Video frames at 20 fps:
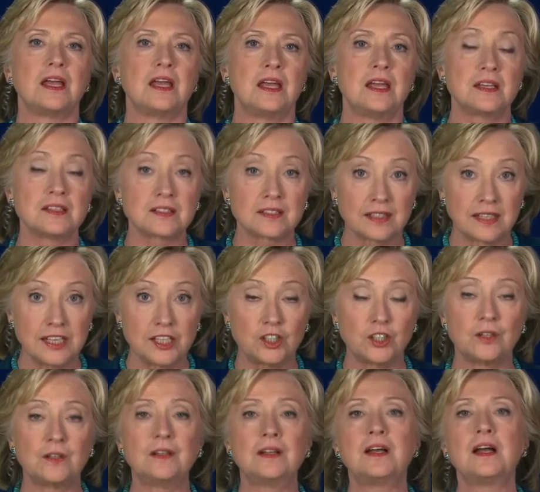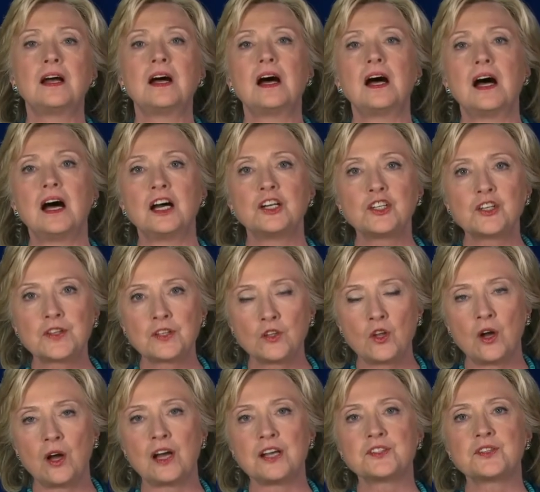is legal under the
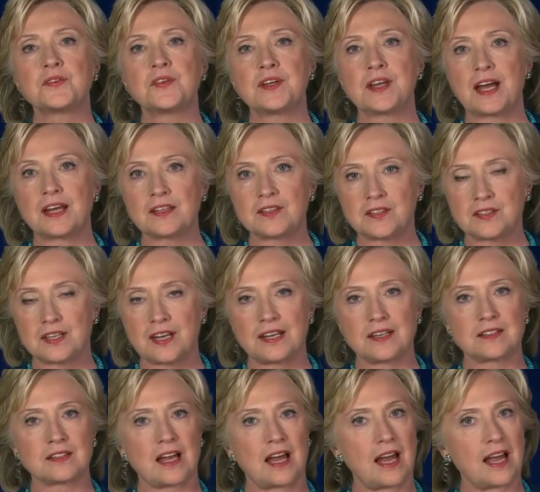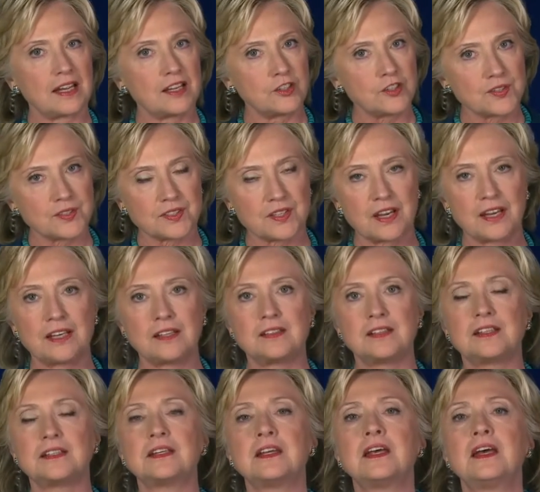laws of the United States. I
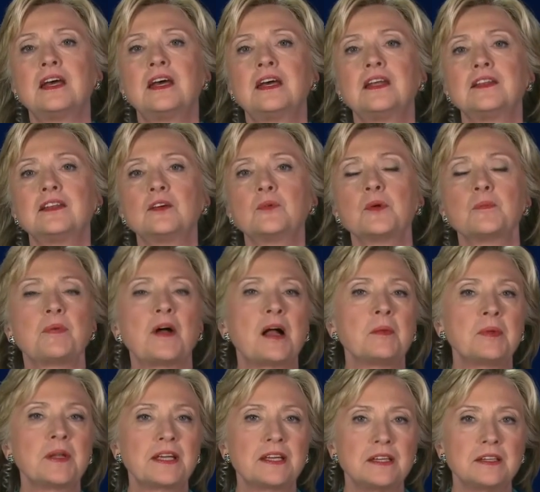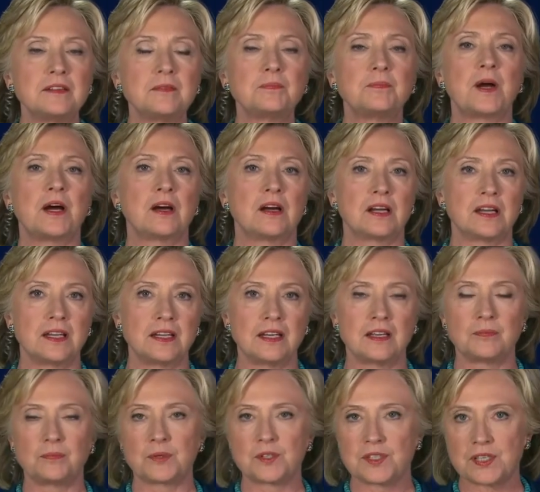understand that the Republican Party,
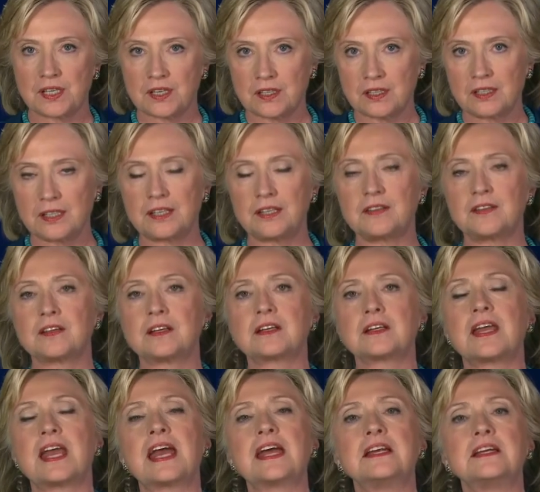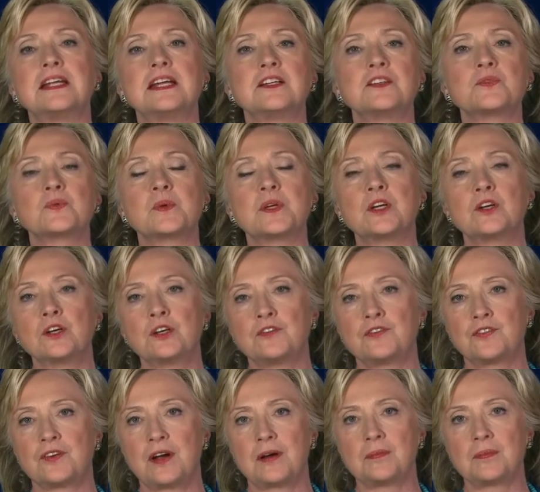and particularly the candidates we heard
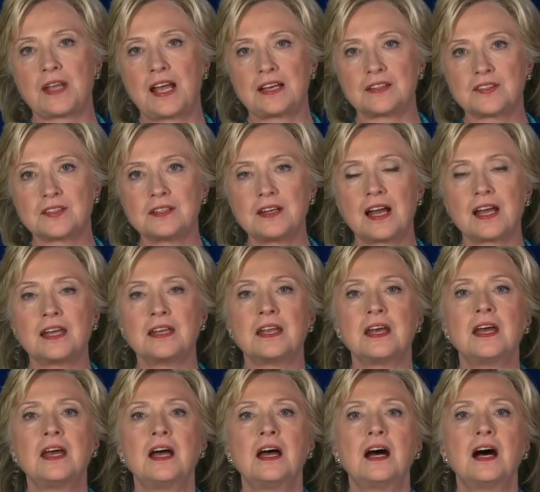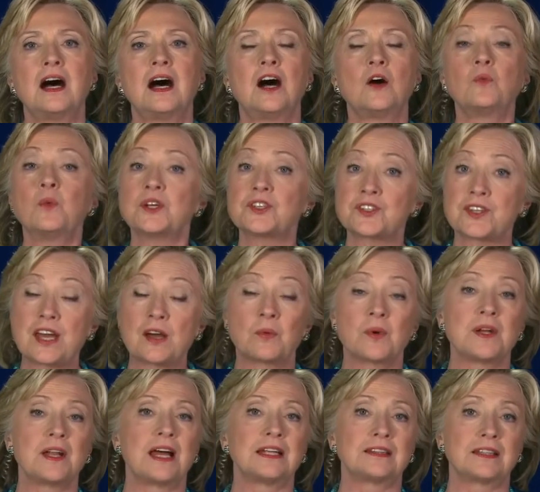from last night, uh, wish that
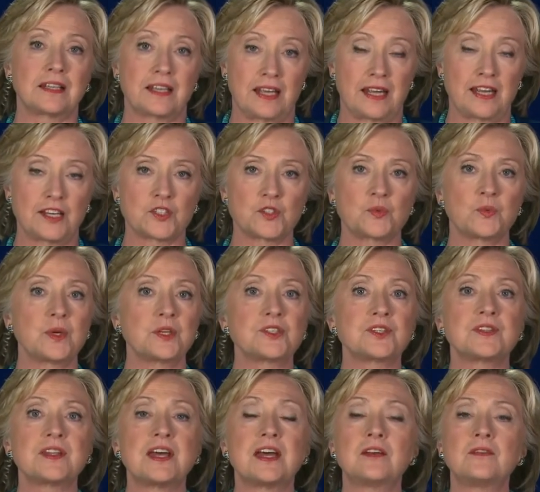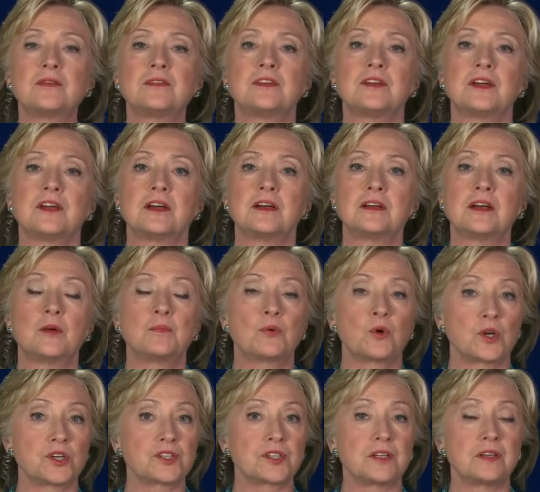were not the case, wish that uh,
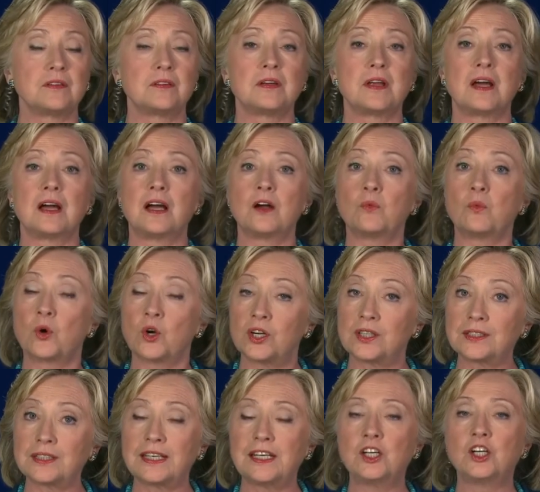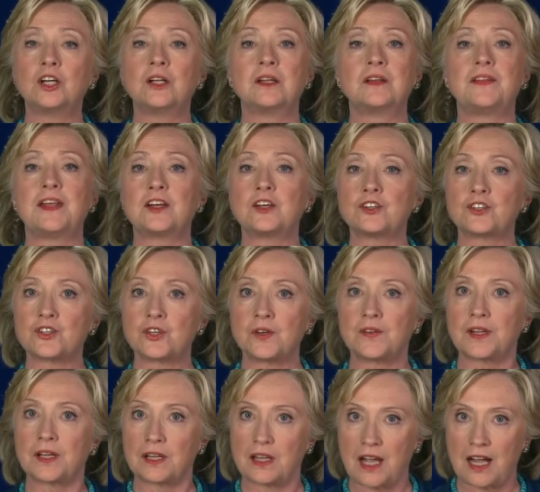abortion uh, were illegal and they could turn
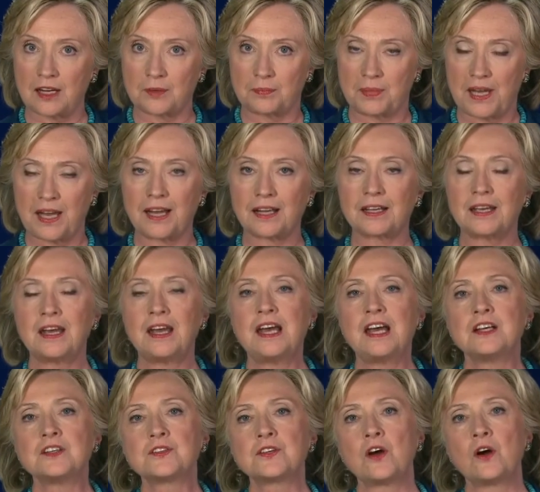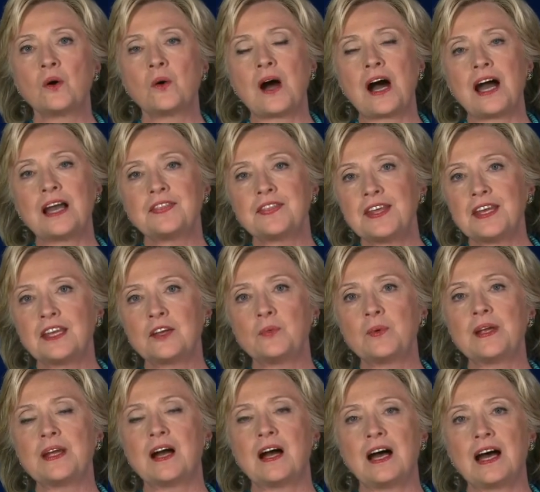the clock back. So I think
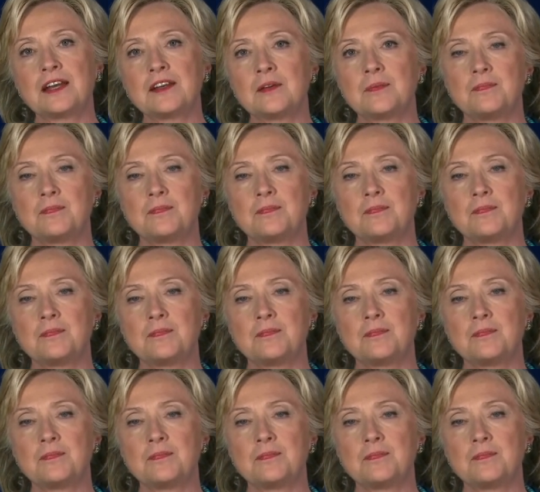we ought to